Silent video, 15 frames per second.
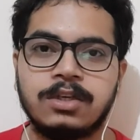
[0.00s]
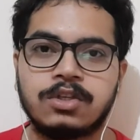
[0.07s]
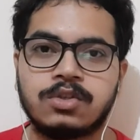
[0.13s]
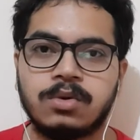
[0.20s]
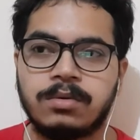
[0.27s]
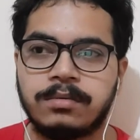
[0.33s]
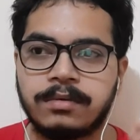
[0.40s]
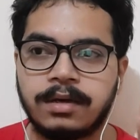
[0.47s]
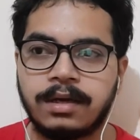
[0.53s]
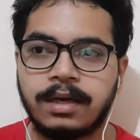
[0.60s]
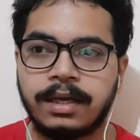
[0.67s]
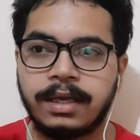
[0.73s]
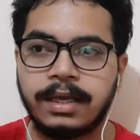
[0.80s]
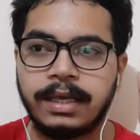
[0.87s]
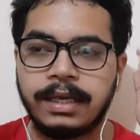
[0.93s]
So
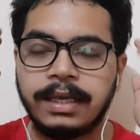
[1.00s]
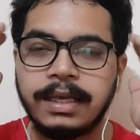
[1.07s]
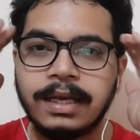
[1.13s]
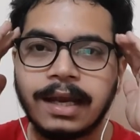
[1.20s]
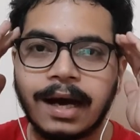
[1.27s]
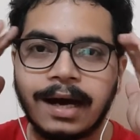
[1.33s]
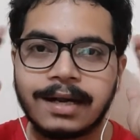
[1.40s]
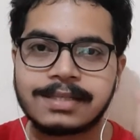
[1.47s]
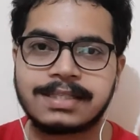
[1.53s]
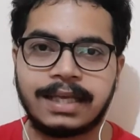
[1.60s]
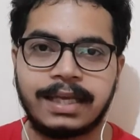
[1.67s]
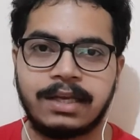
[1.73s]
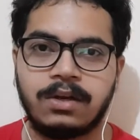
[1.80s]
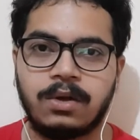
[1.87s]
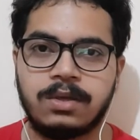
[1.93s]
in our
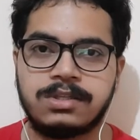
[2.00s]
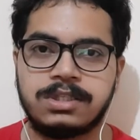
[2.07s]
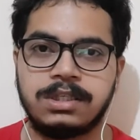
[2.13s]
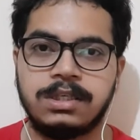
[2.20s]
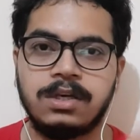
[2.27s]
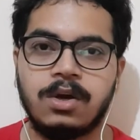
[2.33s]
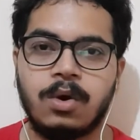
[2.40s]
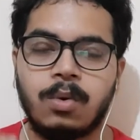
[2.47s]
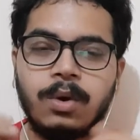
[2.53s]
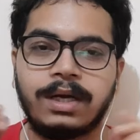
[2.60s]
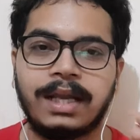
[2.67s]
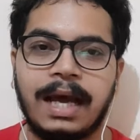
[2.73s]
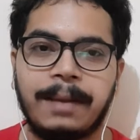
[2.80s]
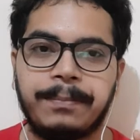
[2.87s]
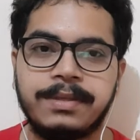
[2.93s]
psychology, what
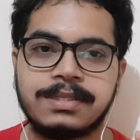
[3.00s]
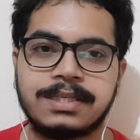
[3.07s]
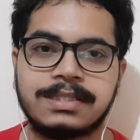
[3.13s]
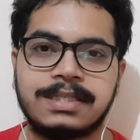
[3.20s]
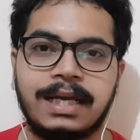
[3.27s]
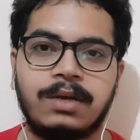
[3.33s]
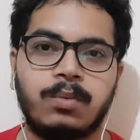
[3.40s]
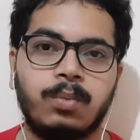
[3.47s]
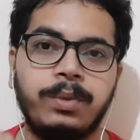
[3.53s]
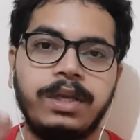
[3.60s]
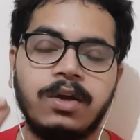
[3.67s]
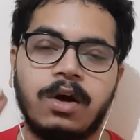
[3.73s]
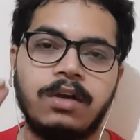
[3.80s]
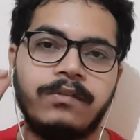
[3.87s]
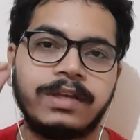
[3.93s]
happens is that
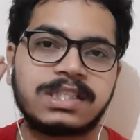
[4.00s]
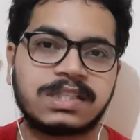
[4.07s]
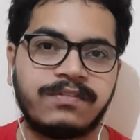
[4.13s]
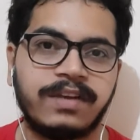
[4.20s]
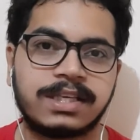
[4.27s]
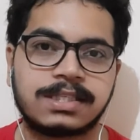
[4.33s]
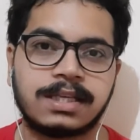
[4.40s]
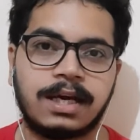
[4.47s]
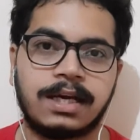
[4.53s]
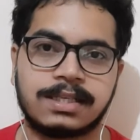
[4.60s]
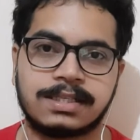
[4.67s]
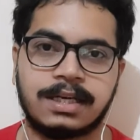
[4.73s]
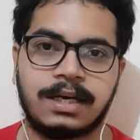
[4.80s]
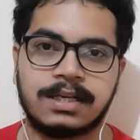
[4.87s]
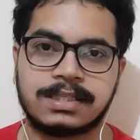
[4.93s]
we always fix
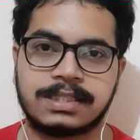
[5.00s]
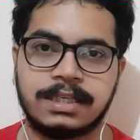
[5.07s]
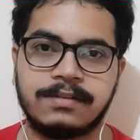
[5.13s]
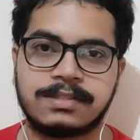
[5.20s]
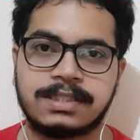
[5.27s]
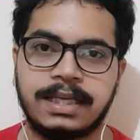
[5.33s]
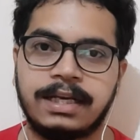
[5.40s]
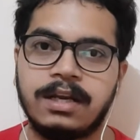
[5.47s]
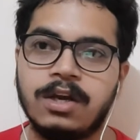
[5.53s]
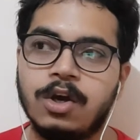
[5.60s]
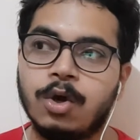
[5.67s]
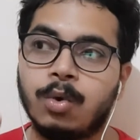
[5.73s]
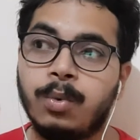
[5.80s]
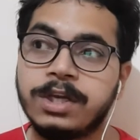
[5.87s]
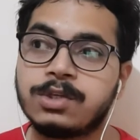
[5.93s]
ourselves
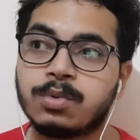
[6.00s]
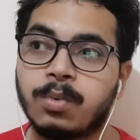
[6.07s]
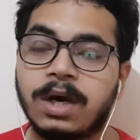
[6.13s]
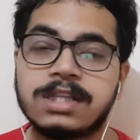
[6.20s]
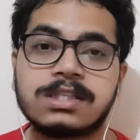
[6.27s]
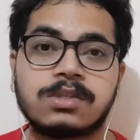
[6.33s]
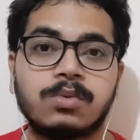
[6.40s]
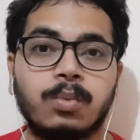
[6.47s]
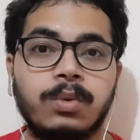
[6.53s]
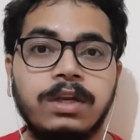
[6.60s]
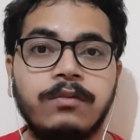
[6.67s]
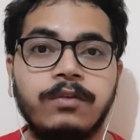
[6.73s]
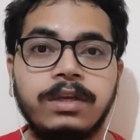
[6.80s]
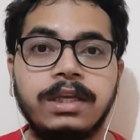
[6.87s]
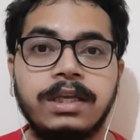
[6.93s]
that which ones
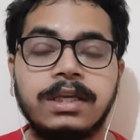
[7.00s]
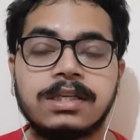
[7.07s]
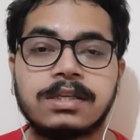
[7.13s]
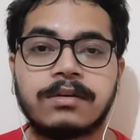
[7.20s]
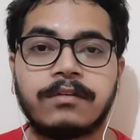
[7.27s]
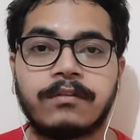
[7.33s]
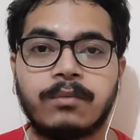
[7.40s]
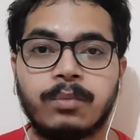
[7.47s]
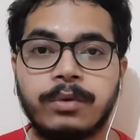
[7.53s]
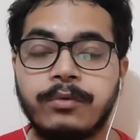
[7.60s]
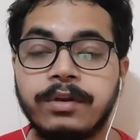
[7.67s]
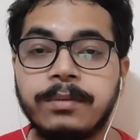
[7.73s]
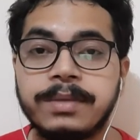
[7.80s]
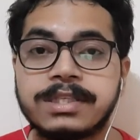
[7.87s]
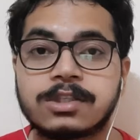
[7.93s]
will be we
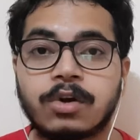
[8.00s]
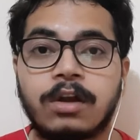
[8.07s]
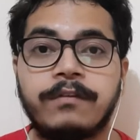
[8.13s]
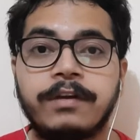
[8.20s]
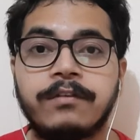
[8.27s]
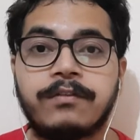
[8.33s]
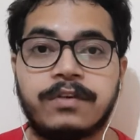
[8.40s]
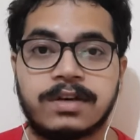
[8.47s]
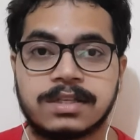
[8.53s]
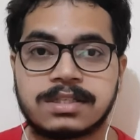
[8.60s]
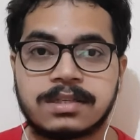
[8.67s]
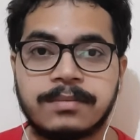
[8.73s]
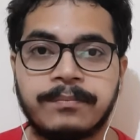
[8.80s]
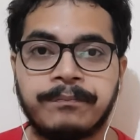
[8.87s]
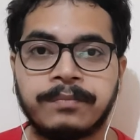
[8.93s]
will be solving
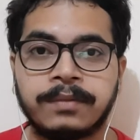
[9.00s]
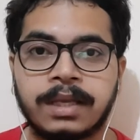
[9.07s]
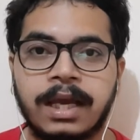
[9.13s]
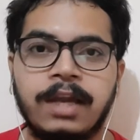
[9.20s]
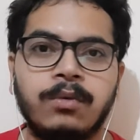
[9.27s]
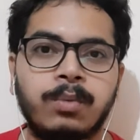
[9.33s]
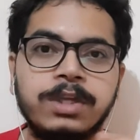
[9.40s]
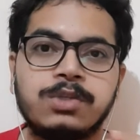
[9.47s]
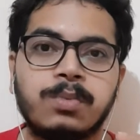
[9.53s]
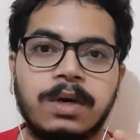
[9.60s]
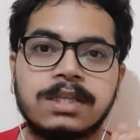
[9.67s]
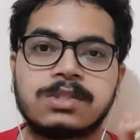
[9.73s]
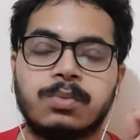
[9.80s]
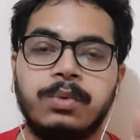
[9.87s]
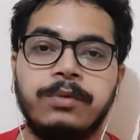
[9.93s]
first and which
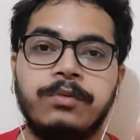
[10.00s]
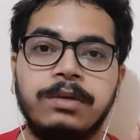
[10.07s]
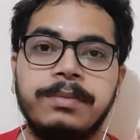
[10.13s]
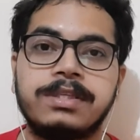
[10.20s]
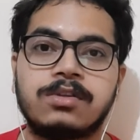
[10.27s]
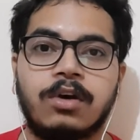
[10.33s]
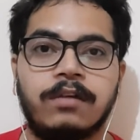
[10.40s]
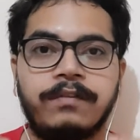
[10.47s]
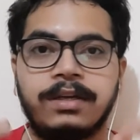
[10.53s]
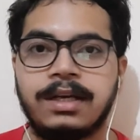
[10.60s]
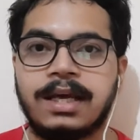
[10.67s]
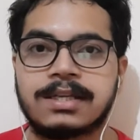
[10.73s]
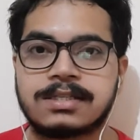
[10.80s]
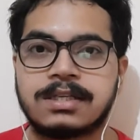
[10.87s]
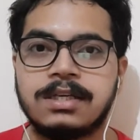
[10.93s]
ones we will be solving
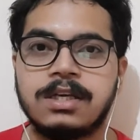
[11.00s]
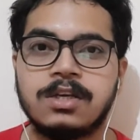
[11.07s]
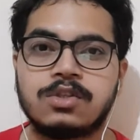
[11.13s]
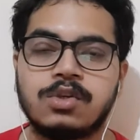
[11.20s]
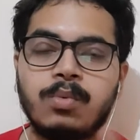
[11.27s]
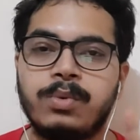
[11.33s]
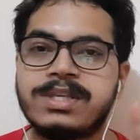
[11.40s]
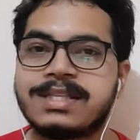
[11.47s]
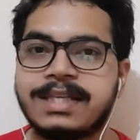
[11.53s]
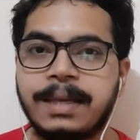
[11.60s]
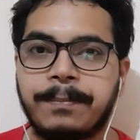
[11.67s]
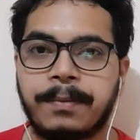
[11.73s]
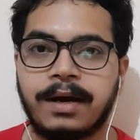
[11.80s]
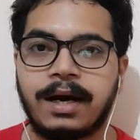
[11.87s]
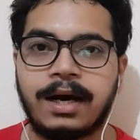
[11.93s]
last, so we
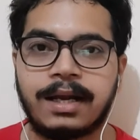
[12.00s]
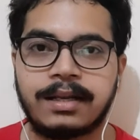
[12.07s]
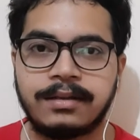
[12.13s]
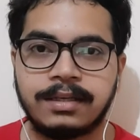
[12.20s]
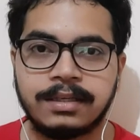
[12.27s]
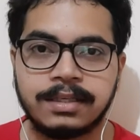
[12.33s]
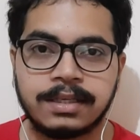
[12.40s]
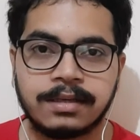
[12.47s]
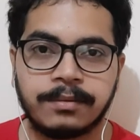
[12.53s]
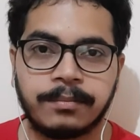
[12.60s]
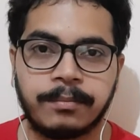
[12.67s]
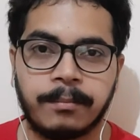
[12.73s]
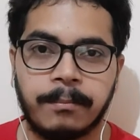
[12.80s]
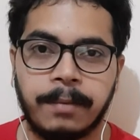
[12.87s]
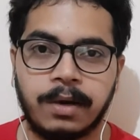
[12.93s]
skip our
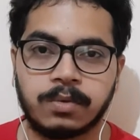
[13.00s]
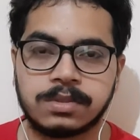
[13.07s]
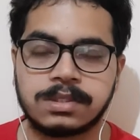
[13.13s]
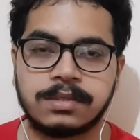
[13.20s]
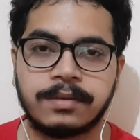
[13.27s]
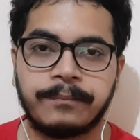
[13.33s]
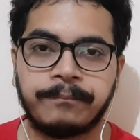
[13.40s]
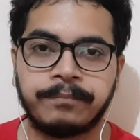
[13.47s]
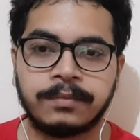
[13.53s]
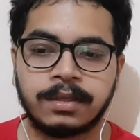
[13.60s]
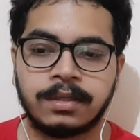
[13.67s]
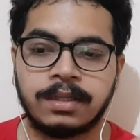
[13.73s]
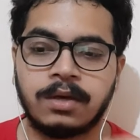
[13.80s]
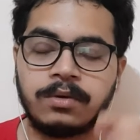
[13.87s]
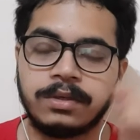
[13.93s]
mouse.
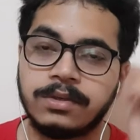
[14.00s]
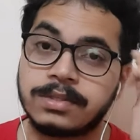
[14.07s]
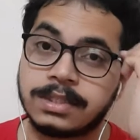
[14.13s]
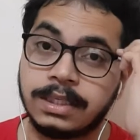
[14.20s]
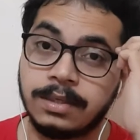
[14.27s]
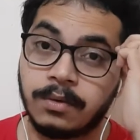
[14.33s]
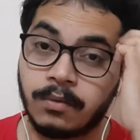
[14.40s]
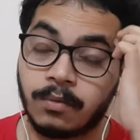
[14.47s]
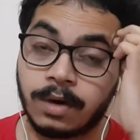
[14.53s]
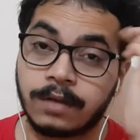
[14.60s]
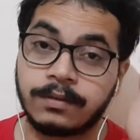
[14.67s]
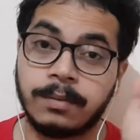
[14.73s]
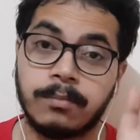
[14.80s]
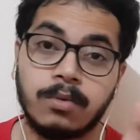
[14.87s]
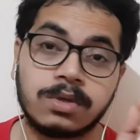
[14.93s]
Now you see, one
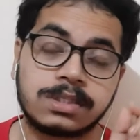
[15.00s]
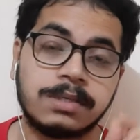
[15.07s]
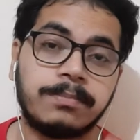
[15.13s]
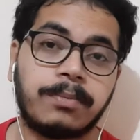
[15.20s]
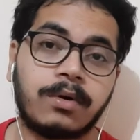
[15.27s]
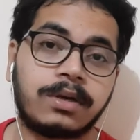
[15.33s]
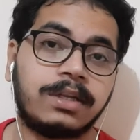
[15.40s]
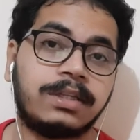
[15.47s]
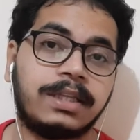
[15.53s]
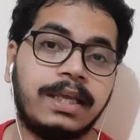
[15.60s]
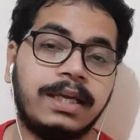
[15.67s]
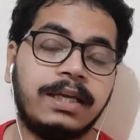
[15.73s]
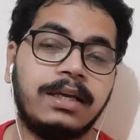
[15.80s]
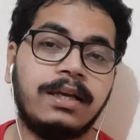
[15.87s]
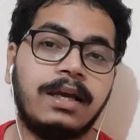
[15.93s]
of the most important
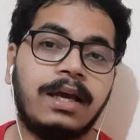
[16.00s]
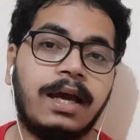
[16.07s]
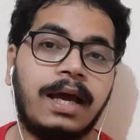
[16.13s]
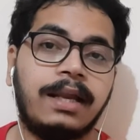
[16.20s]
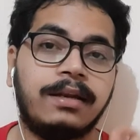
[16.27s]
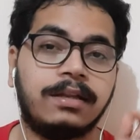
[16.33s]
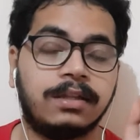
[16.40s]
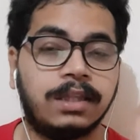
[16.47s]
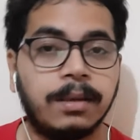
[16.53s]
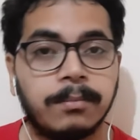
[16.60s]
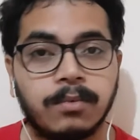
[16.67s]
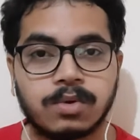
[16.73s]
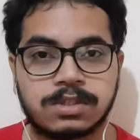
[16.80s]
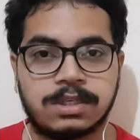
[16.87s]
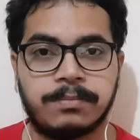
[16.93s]
thing and the
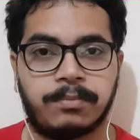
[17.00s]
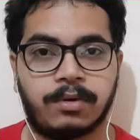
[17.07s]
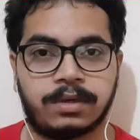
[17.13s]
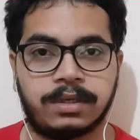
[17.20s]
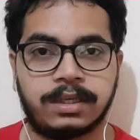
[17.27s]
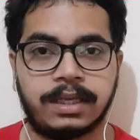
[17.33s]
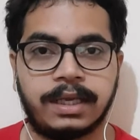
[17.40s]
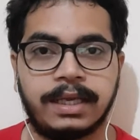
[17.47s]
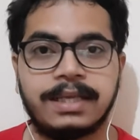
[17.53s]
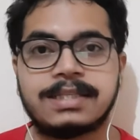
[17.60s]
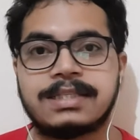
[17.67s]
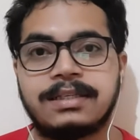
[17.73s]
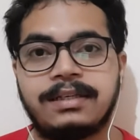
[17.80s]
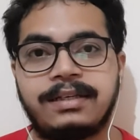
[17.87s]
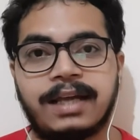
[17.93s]
most important thing
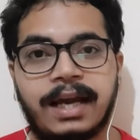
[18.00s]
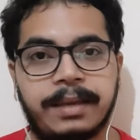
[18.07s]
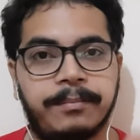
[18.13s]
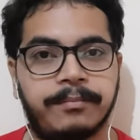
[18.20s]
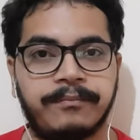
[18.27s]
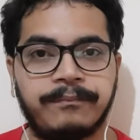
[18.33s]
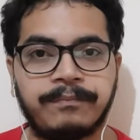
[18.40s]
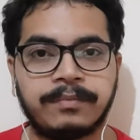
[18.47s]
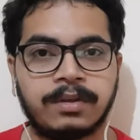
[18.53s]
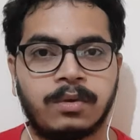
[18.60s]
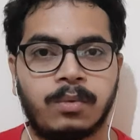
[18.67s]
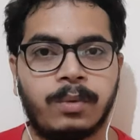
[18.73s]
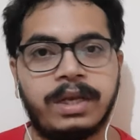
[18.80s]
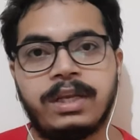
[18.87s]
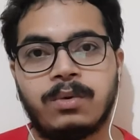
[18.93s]
is time
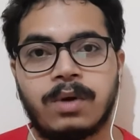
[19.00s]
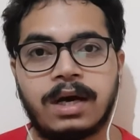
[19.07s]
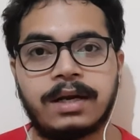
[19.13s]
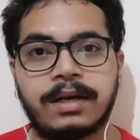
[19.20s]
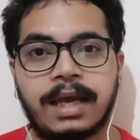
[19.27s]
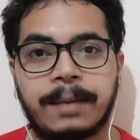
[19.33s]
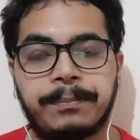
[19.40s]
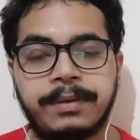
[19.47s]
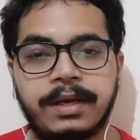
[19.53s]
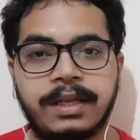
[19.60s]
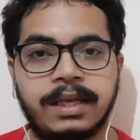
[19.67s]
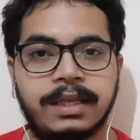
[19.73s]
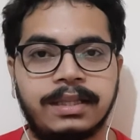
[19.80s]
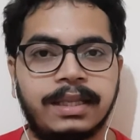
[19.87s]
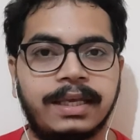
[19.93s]
when you are
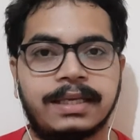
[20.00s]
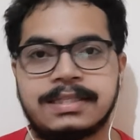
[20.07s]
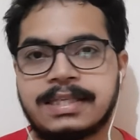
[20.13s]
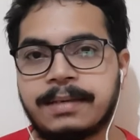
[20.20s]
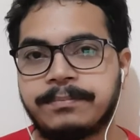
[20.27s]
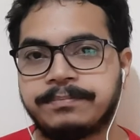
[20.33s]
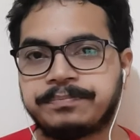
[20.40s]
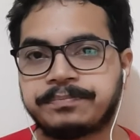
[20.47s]
appearing in the exam.